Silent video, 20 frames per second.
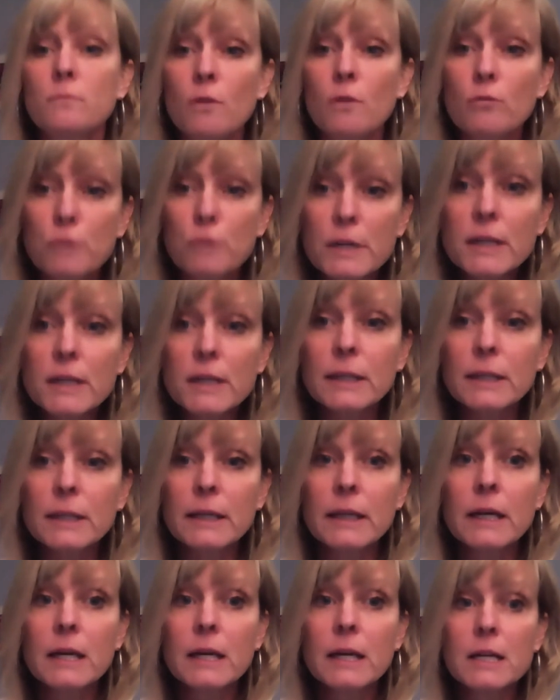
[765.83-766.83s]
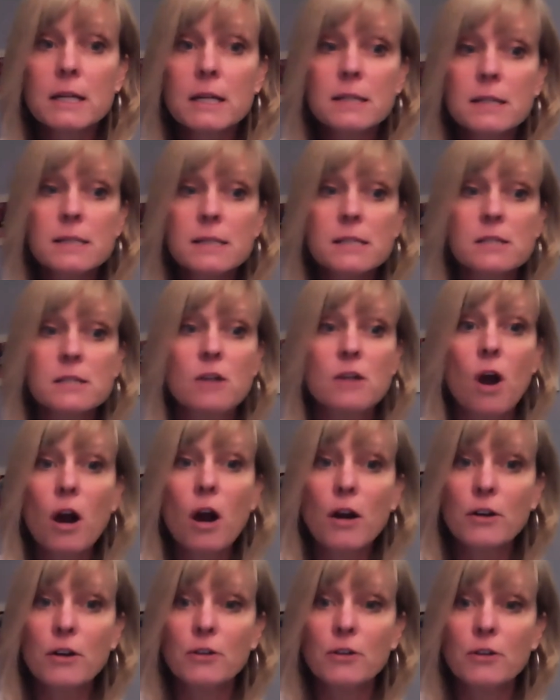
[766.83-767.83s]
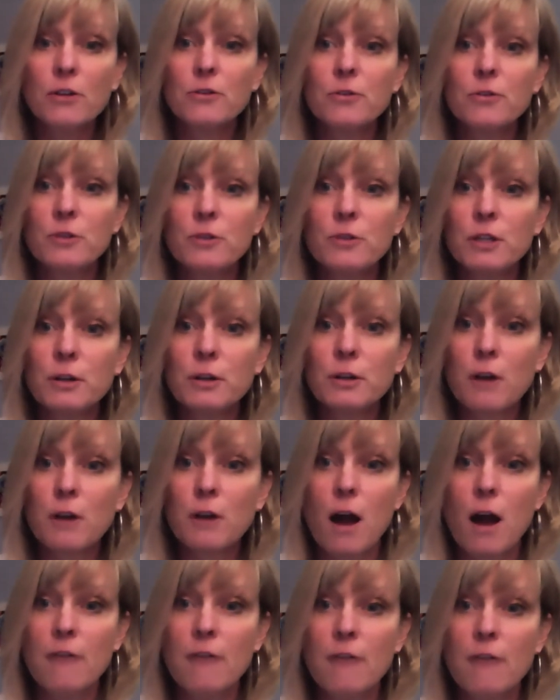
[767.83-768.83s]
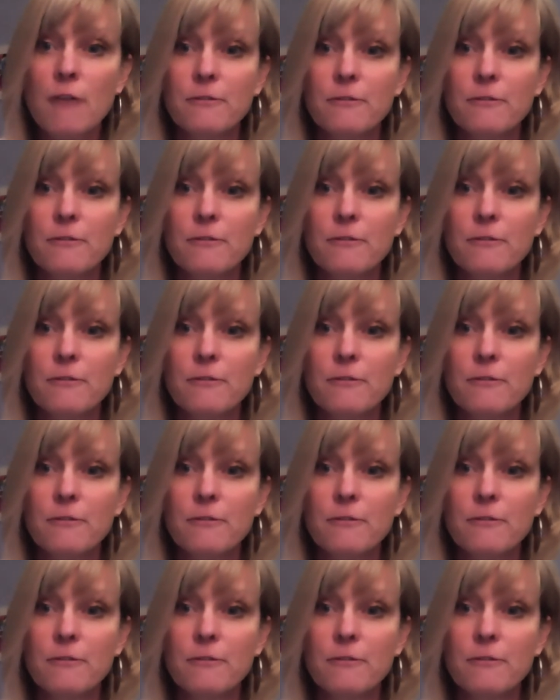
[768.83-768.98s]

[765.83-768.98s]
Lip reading: really start your new year off